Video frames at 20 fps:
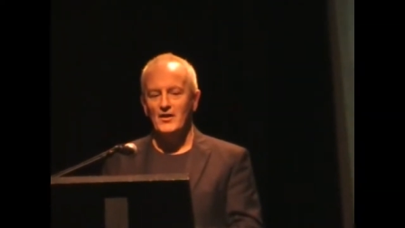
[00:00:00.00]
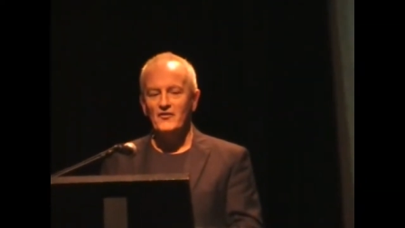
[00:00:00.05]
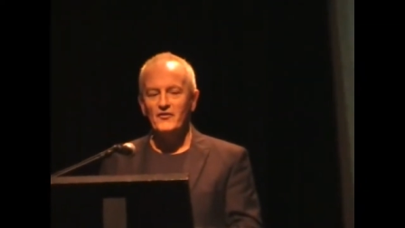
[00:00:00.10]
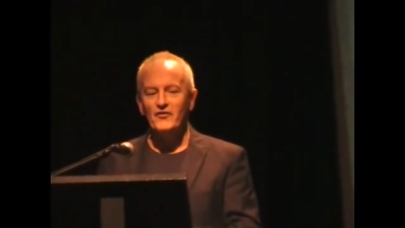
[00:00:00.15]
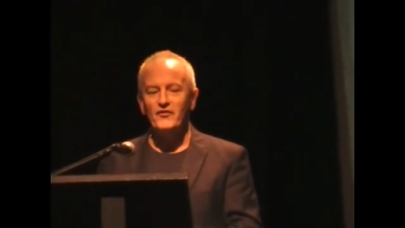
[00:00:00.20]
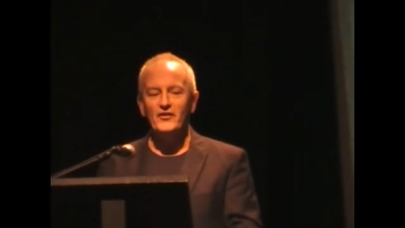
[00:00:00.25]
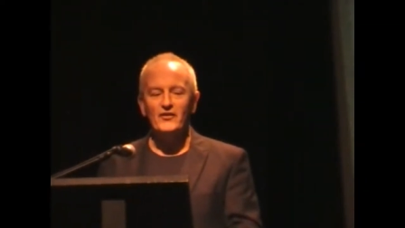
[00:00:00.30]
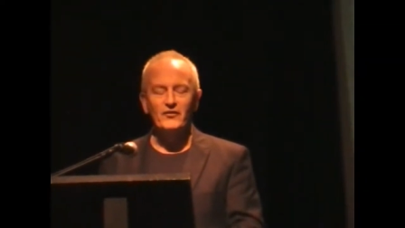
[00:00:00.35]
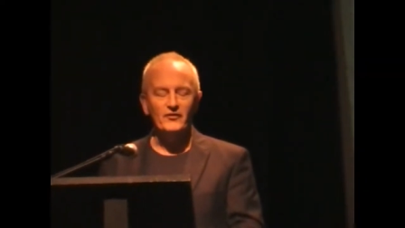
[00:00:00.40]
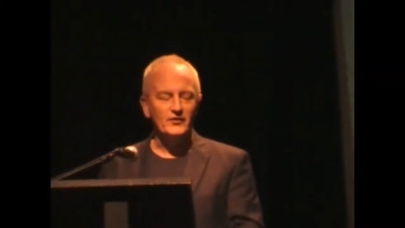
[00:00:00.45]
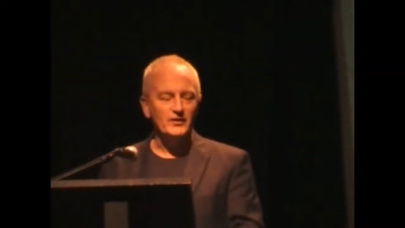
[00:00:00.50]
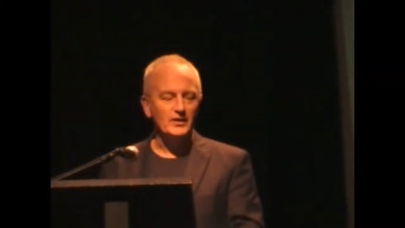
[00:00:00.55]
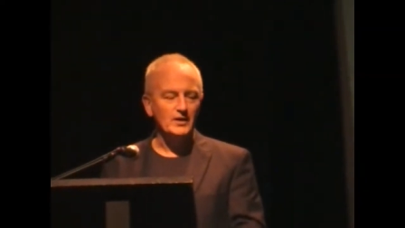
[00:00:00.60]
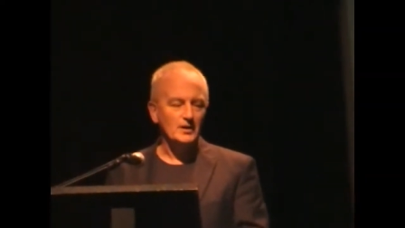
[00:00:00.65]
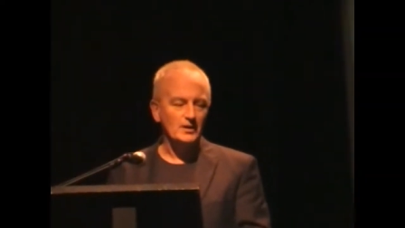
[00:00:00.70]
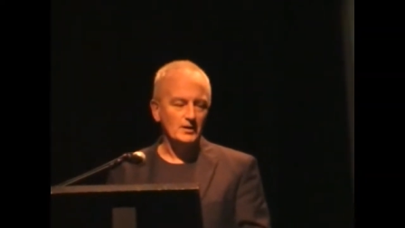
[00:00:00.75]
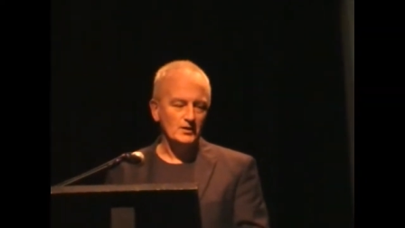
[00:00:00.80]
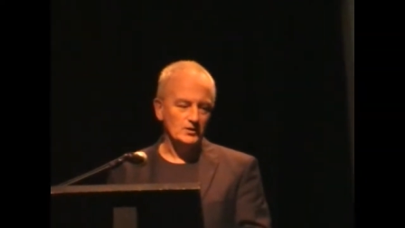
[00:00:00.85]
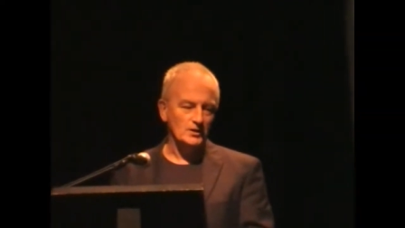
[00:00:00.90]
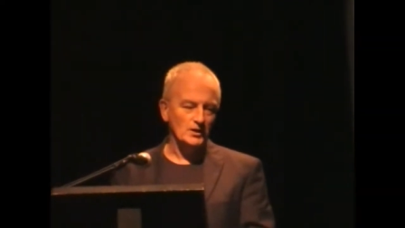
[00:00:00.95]

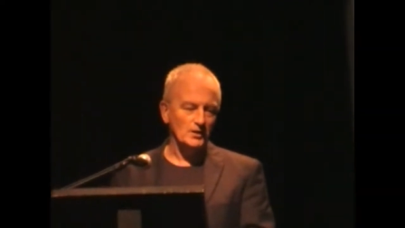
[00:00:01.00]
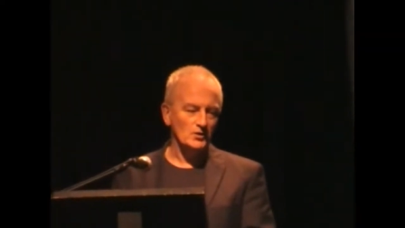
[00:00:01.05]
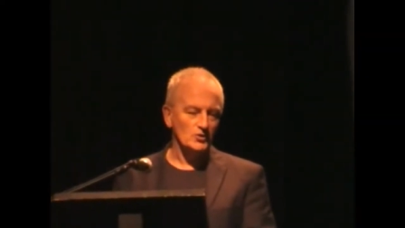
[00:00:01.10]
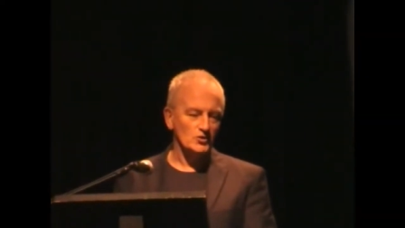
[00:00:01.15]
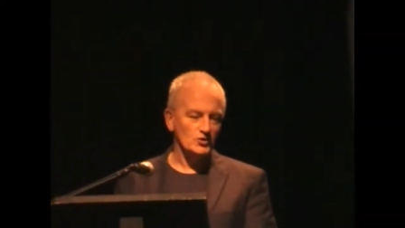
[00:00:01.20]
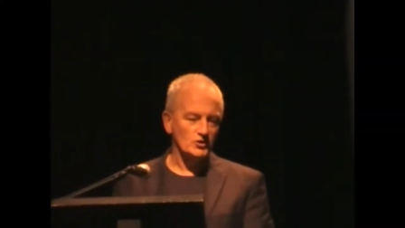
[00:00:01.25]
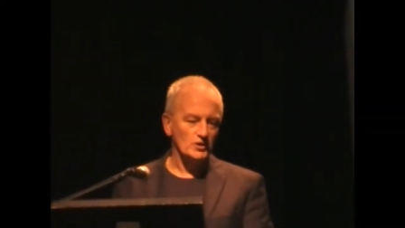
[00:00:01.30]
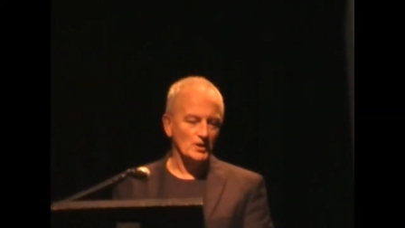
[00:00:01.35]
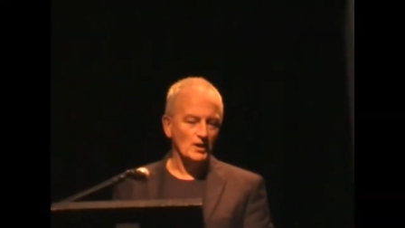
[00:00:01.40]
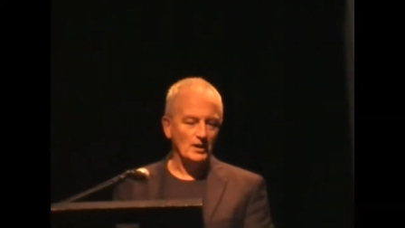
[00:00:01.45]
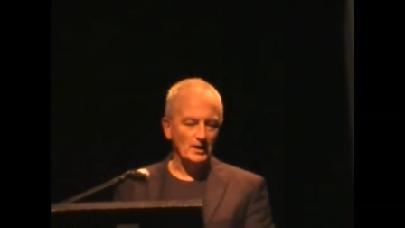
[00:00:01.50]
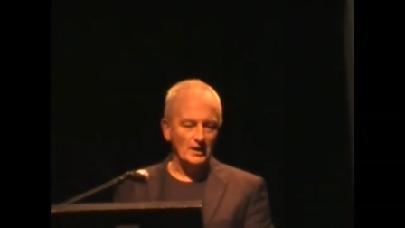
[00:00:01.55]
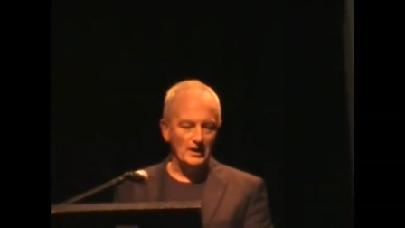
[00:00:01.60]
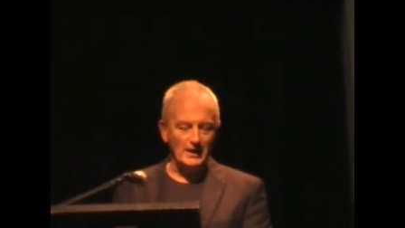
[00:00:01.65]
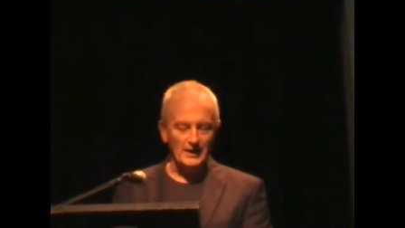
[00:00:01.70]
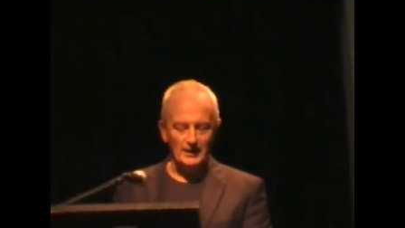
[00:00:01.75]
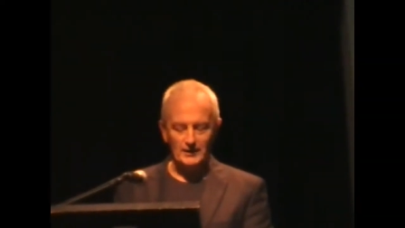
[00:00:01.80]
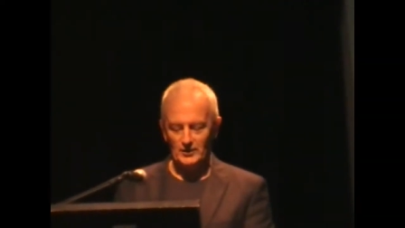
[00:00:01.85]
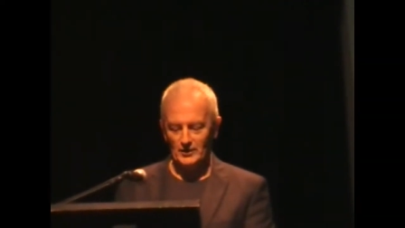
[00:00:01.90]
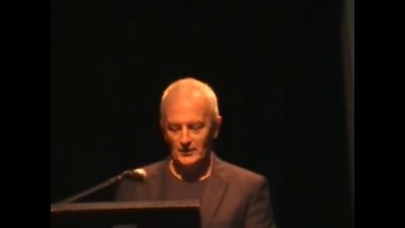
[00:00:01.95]
50 years
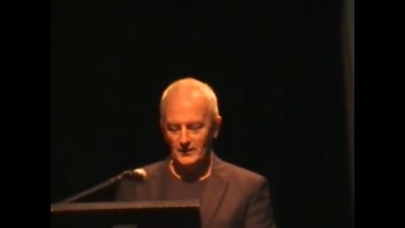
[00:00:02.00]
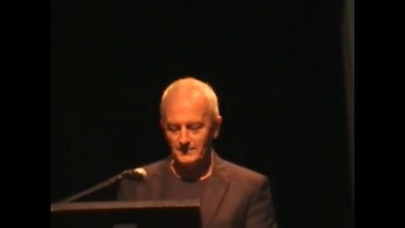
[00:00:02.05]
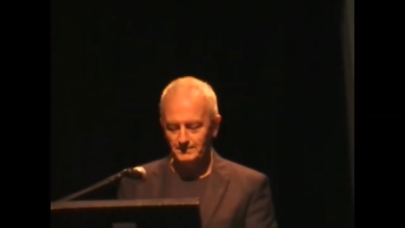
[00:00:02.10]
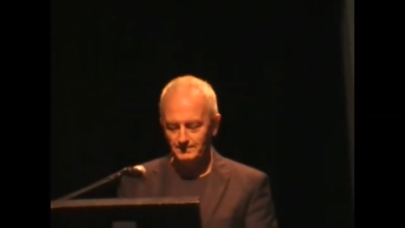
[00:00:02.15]
later.